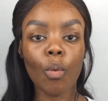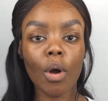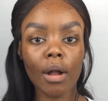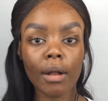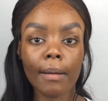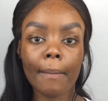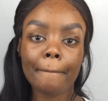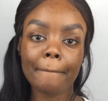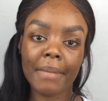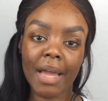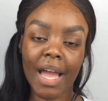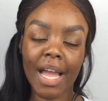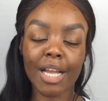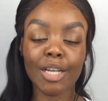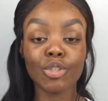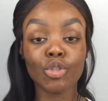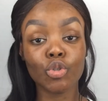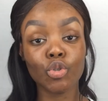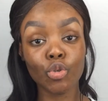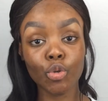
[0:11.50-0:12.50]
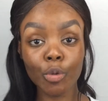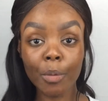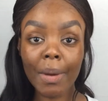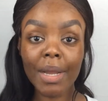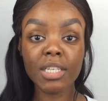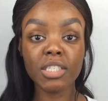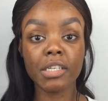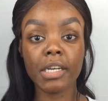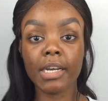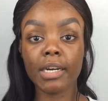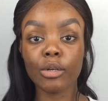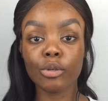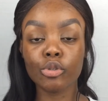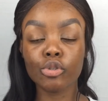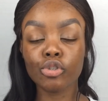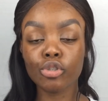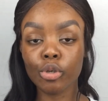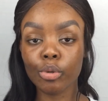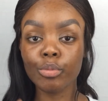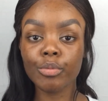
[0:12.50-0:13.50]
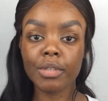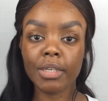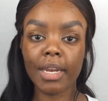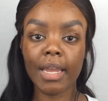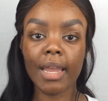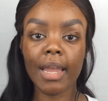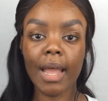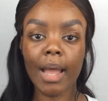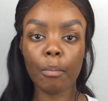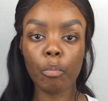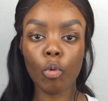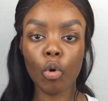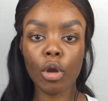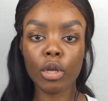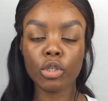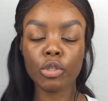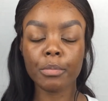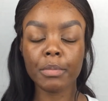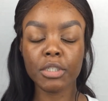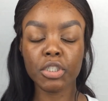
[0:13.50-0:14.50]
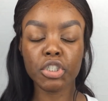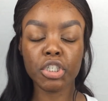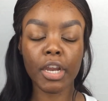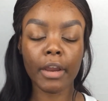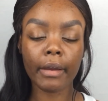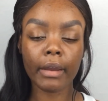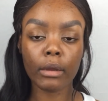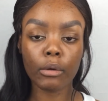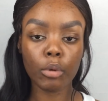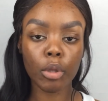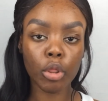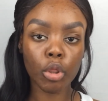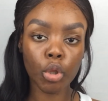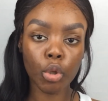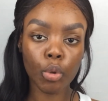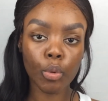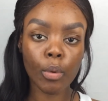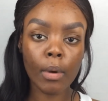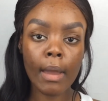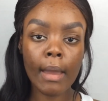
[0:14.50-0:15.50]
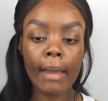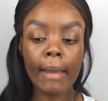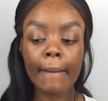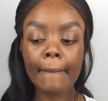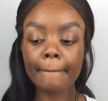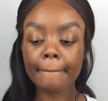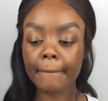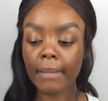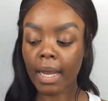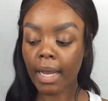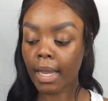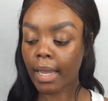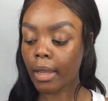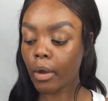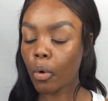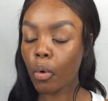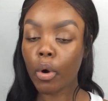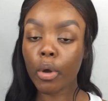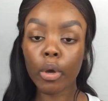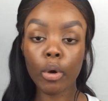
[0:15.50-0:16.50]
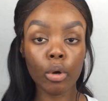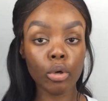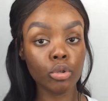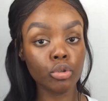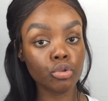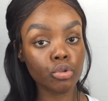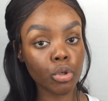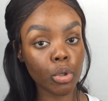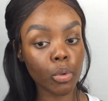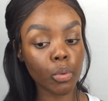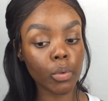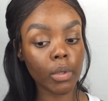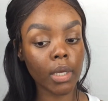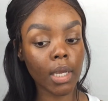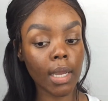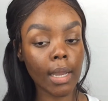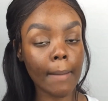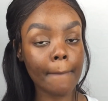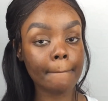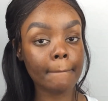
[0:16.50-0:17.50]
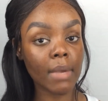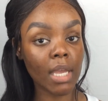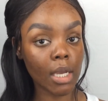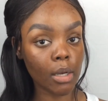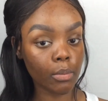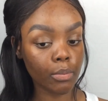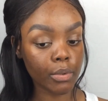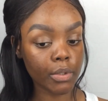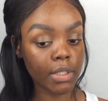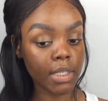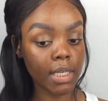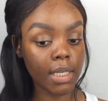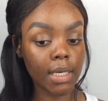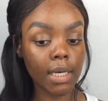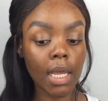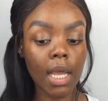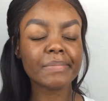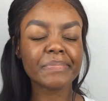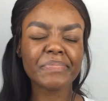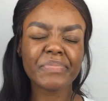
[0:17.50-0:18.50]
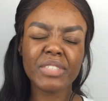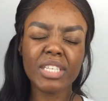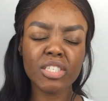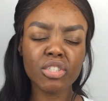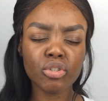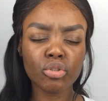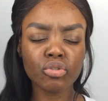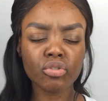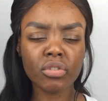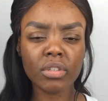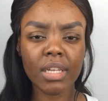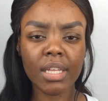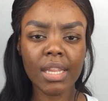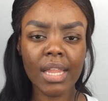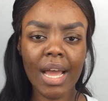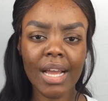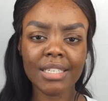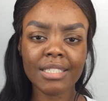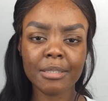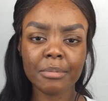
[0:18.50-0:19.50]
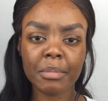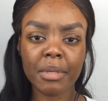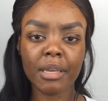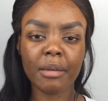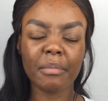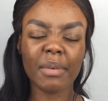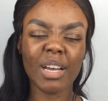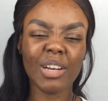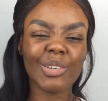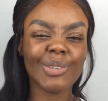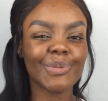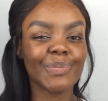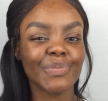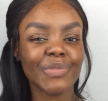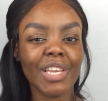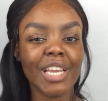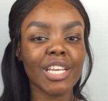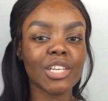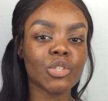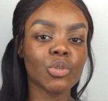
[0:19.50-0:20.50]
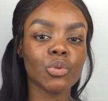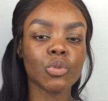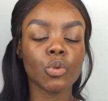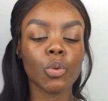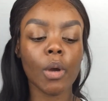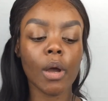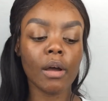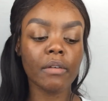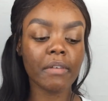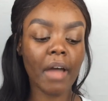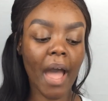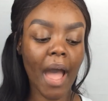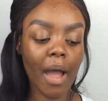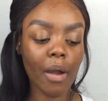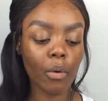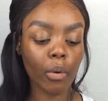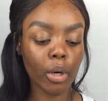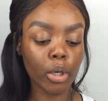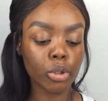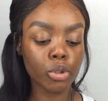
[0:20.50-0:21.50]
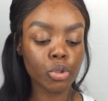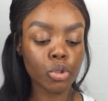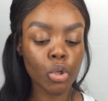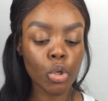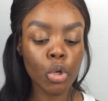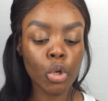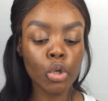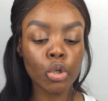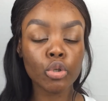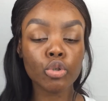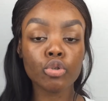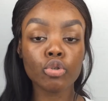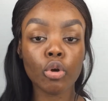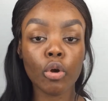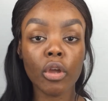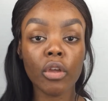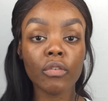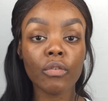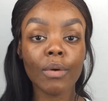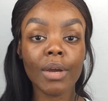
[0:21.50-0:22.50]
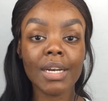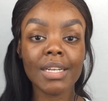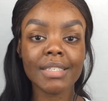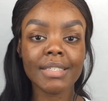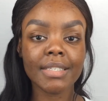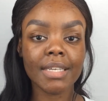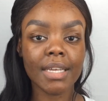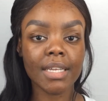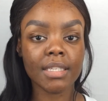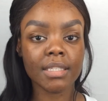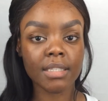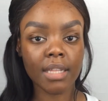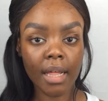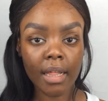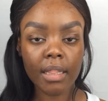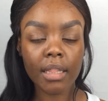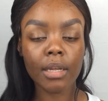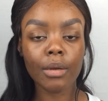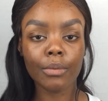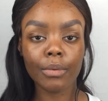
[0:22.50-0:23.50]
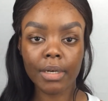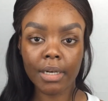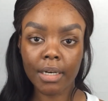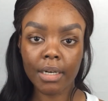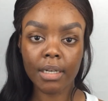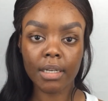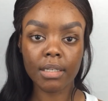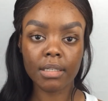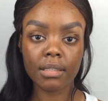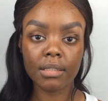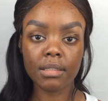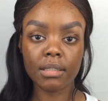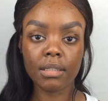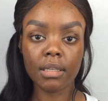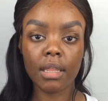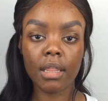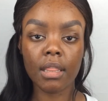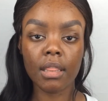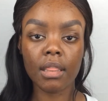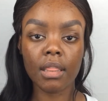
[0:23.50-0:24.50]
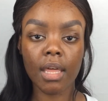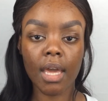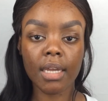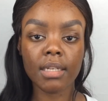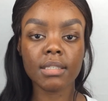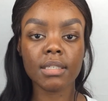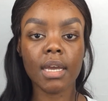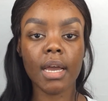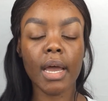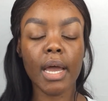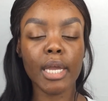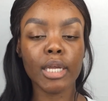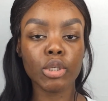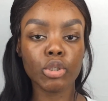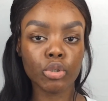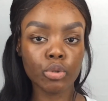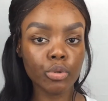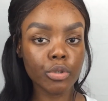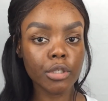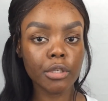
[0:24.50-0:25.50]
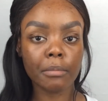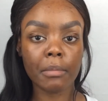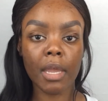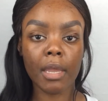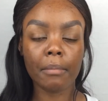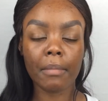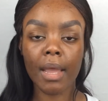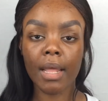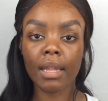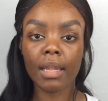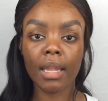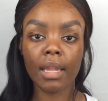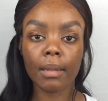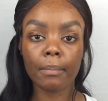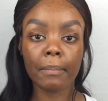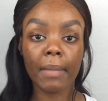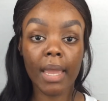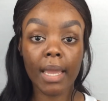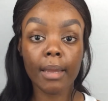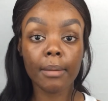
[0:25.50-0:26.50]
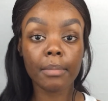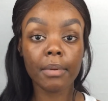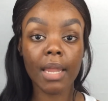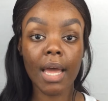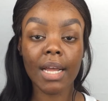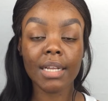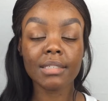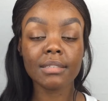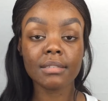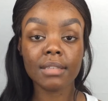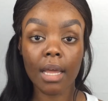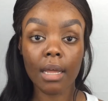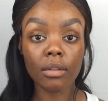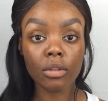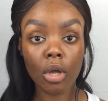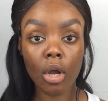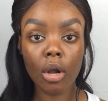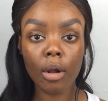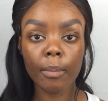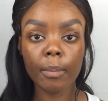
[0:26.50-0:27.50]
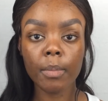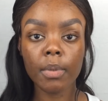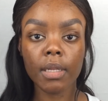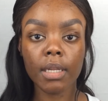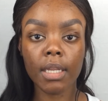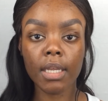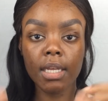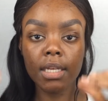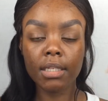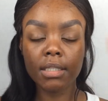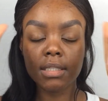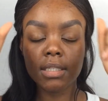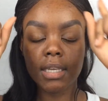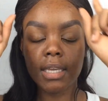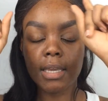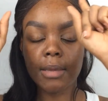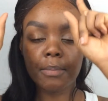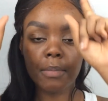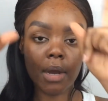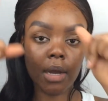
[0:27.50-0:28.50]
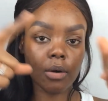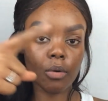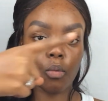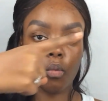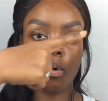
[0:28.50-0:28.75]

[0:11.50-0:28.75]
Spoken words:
welcome back to my channel. So today I'm going to be sharing with you my oil controlling makeup routine. This usually lasts me about 8 to 12 hours, so if you want to see exactly what it is that I do to make my makeup last that long, please keep on